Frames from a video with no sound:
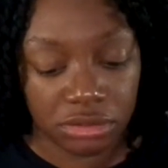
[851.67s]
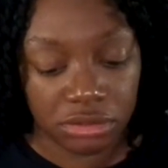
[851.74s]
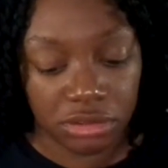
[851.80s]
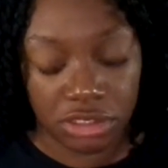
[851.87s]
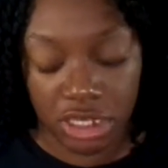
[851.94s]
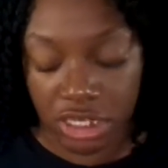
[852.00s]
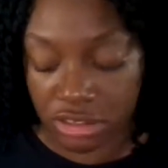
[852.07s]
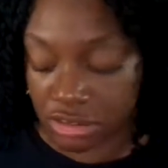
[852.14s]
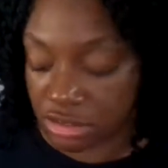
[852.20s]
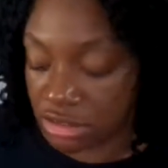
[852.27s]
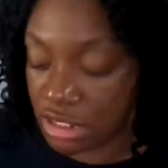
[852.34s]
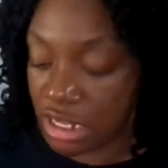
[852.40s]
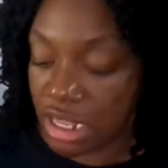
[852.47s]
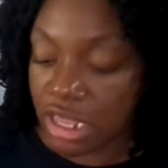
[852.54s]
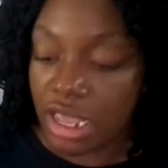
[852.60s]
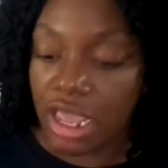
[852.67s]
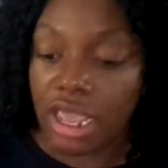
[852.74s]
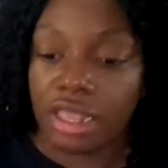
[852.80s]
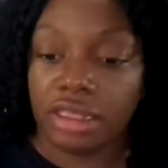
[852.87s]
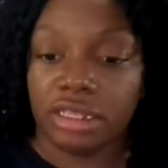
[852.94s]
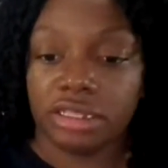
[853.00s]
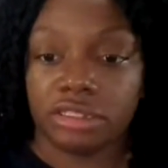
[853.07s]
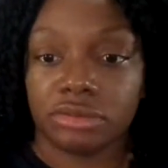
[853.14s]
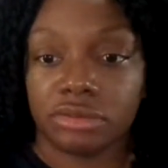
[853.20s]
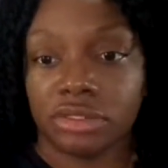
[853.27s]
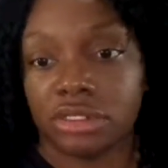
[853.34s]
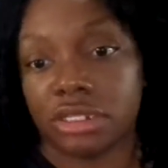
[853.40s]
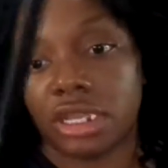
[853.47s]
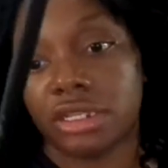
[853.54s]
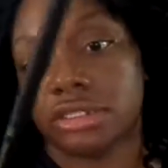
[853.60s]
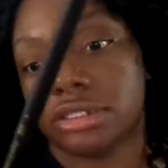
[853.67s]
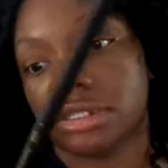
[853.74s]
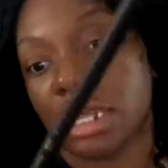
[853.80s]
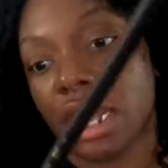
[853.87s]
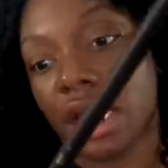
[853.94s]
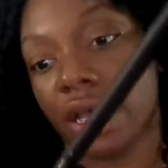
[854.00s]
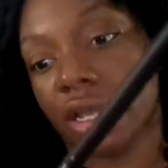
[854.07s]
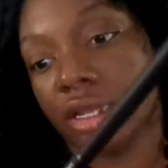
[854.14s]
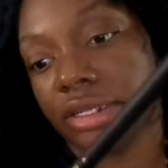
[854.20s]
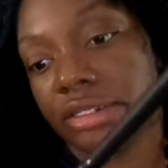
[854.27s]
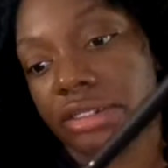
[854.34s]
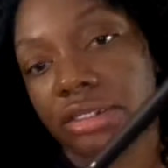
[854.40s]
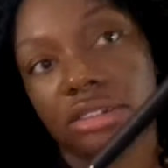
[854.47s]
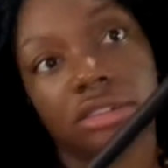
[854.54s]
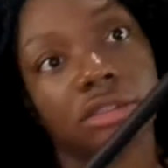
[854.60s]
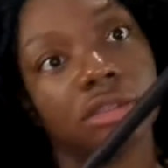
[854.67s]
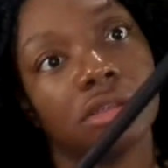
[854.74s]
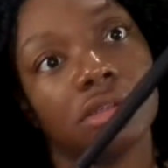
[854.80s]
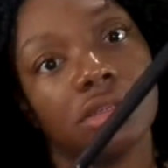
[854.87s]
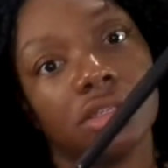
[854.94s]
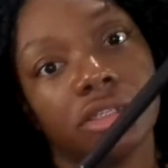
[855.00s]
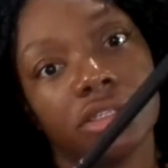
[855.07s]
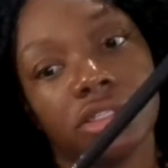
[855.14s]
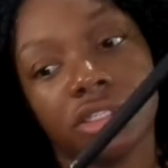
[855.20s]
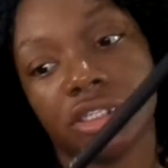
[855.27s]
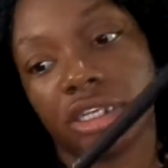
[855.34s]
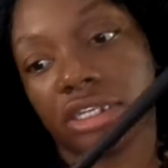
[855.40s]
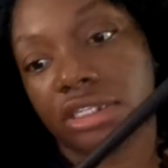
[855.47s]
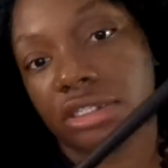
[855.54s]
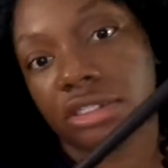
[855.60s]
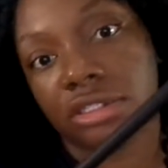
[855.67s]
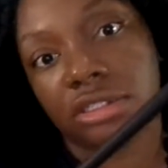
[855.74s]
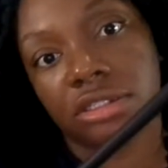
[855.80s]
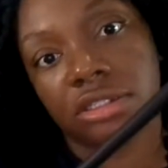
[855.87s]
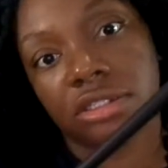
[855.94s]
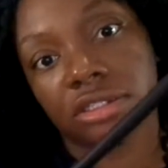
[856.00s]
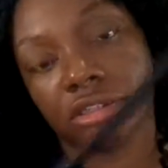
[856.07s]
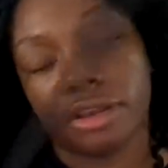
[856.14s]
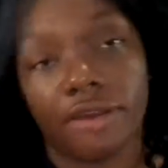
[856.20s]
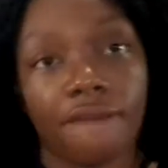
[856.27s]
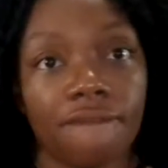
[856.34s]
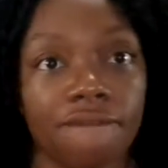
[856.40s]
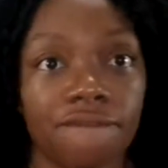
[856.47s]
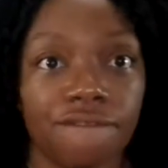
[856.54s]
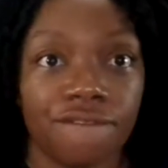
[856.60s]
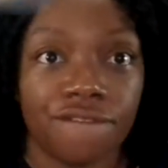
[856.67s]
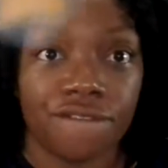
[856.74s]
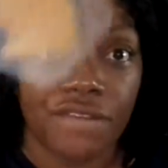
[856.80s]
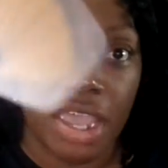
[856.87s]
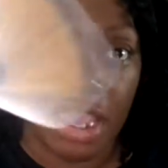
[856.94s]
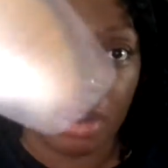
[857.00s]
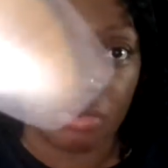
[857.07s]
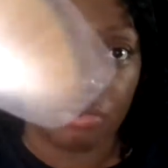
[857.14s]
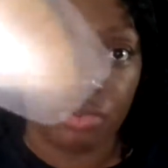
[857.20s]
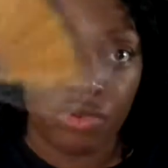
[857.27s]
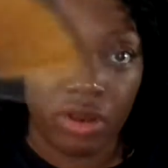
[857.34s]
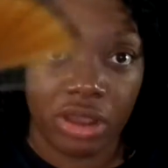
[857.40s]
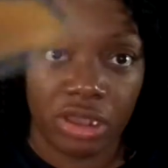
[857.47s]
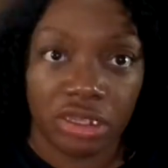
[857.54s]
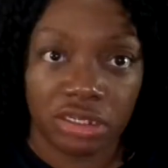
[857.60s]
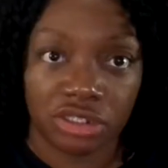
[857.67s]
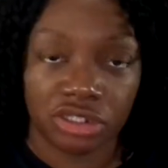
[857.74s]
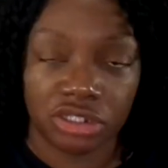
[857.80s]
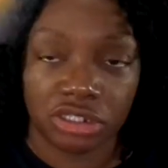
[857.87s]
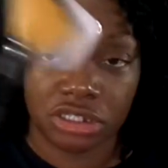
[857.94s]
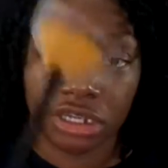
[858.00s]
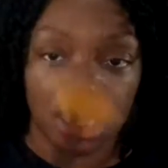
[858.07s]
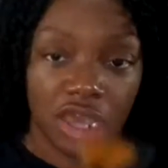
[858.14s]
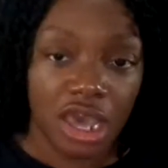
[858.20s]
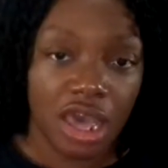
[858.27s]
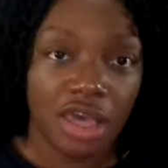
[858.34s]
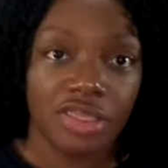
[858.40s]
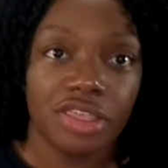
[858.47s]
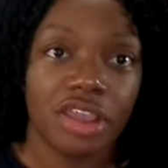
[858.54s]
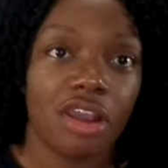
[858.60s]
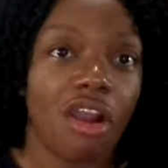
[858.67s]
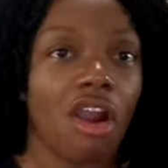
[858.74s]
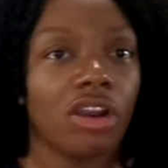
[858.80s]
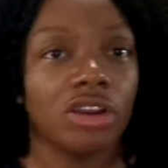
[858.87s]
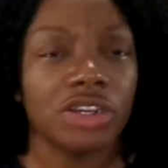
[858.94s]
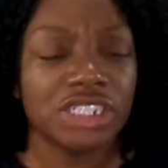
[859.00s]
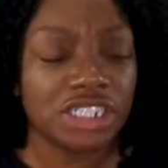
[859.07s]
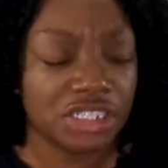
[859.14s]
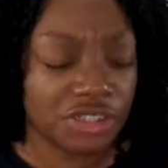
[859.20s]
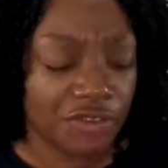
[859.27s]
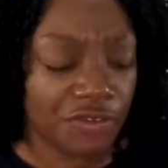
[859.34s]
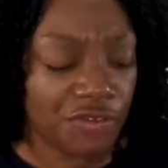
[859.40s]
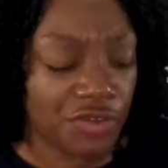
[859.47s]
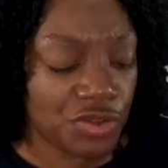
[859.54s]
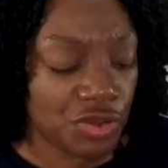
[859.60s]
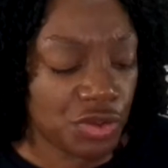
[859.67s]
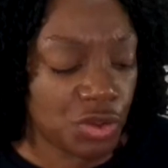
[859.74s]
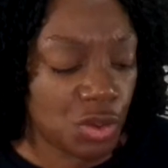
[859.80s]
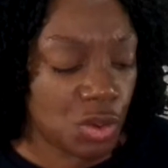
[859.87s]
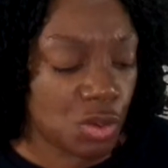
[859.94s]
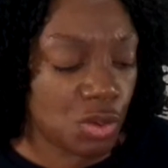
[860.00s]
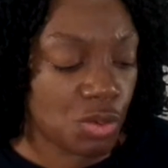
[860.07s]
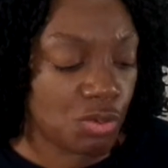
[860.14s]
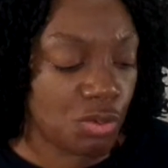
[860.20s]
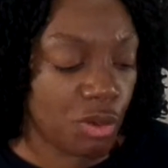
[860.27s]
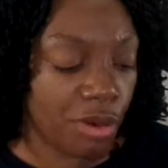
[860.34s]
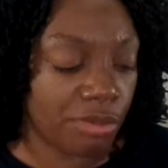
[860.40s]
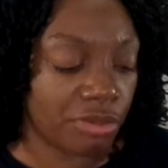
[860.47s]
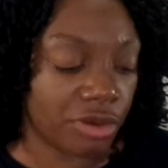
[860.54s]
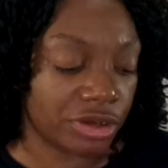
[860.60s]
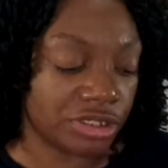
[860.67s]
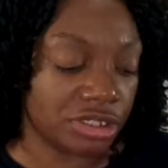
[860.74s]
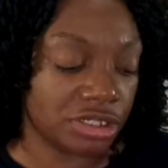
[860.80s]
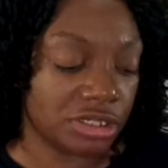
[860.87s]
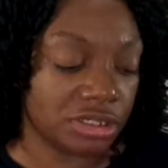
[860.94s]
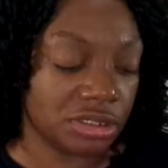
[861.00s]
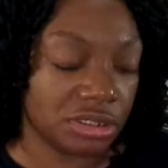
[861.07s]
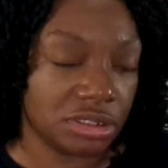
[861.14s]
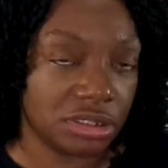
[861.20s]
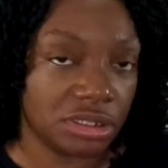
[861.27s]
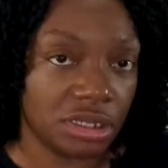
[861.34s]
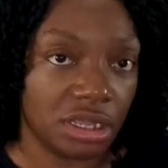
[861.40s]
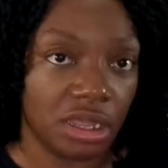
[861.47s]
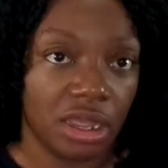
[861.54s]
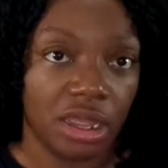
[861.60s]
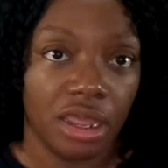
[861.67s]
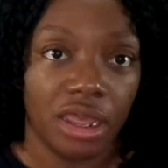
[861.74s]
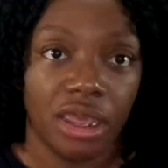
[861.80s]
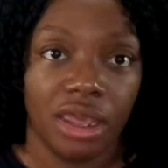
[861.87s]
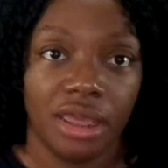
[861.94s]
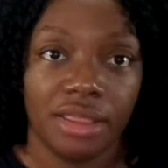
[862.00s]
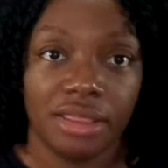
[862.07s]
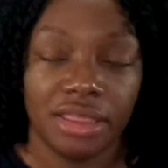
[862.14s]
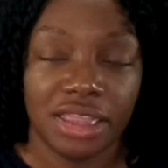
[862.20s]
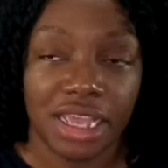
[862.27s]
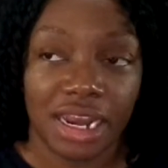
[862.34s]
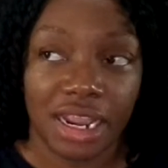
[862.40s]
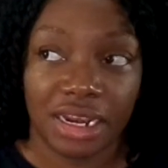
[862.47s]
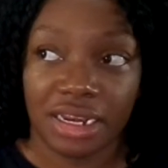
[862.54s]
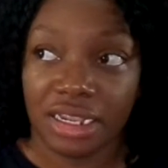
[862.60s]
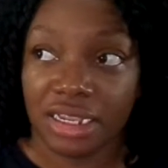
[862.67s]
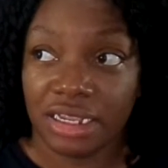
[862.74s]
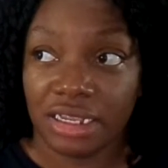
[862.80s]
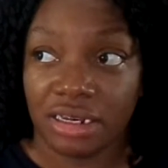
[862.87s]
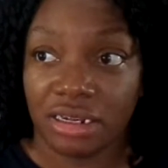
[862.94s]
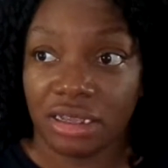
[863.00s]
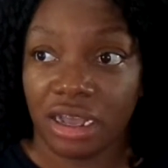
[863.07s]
Yes. And this one's a size 6 fan brush. There are just a few more brushes that I need.